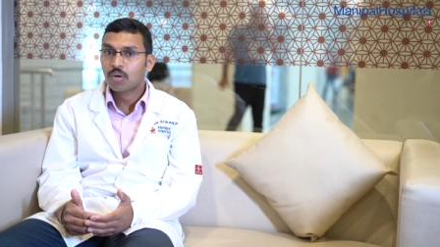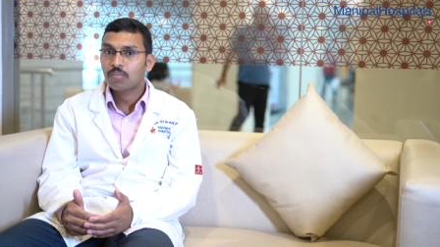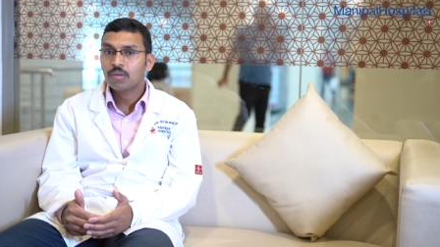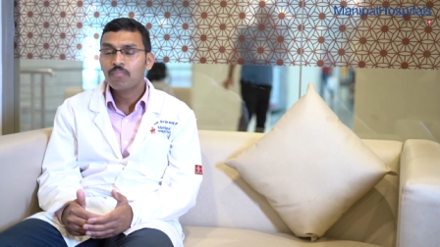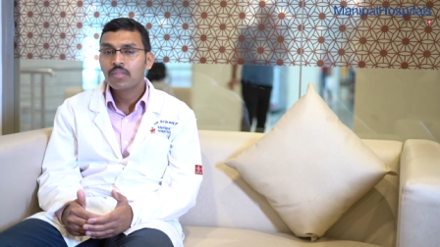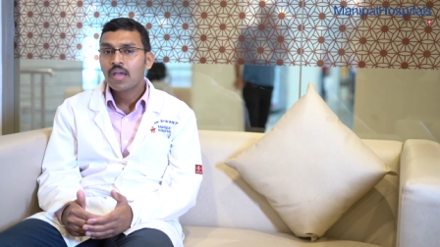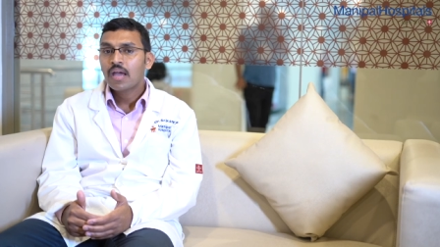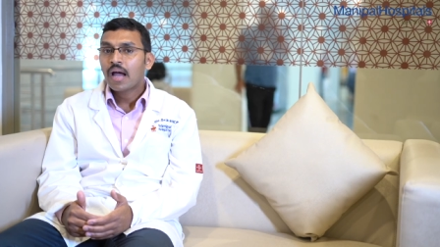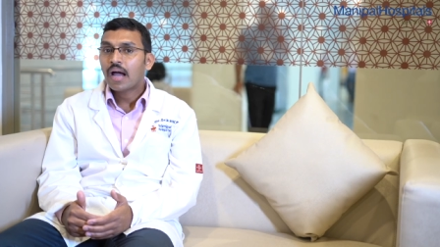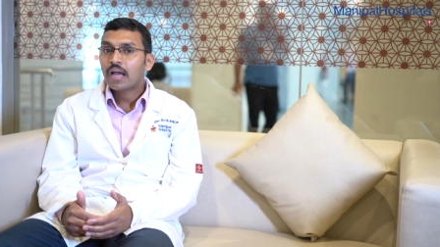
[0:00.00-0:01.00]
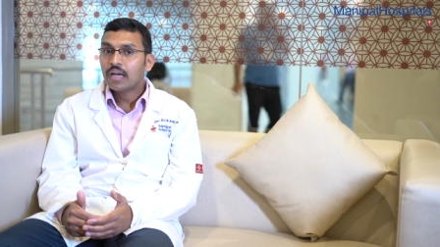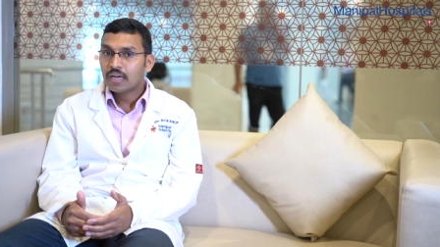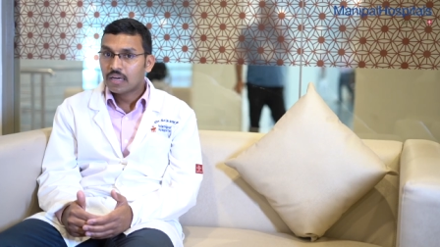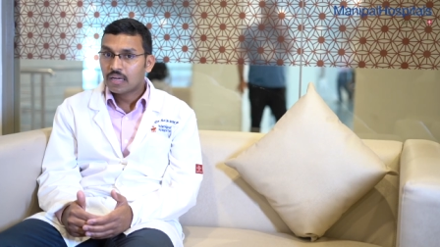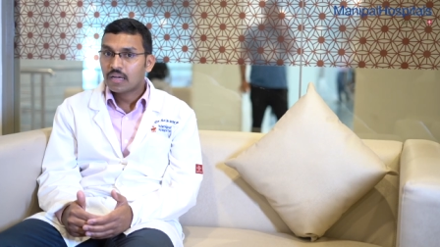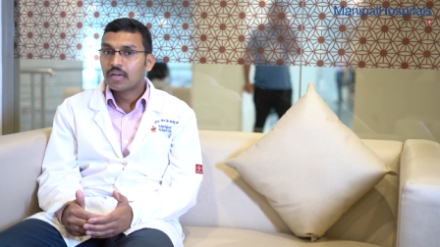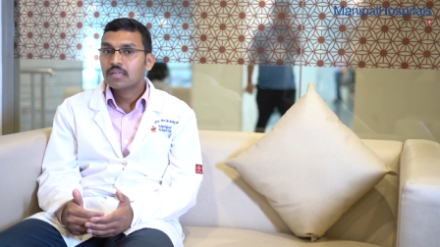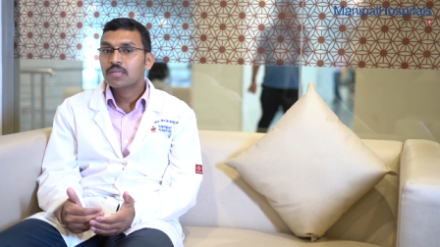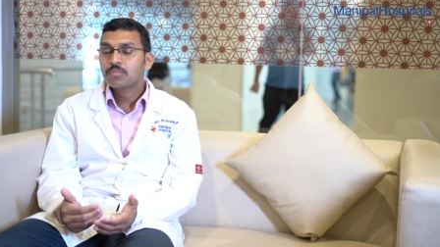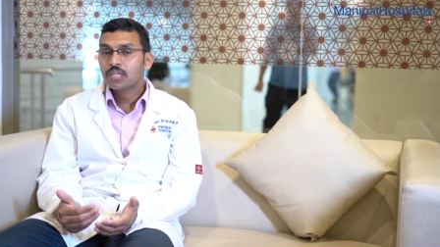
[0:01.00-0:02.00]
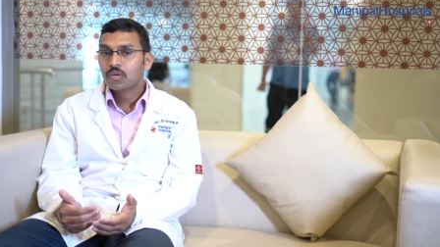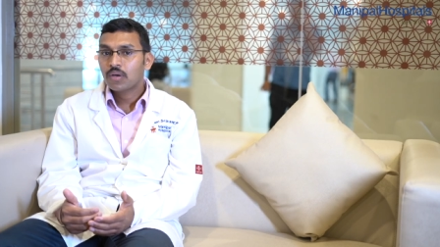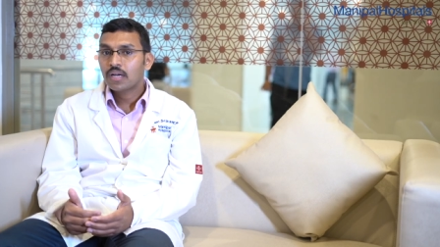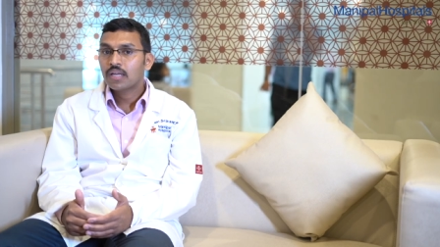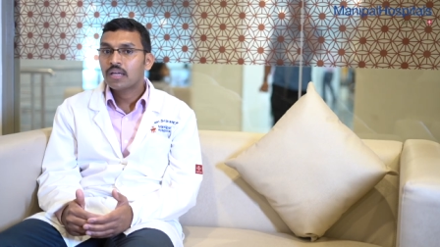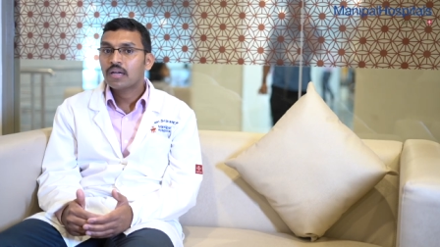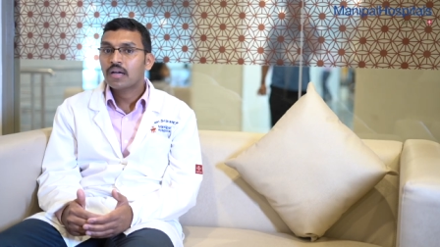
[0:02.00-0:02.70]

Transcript: problem, and uh, subsequently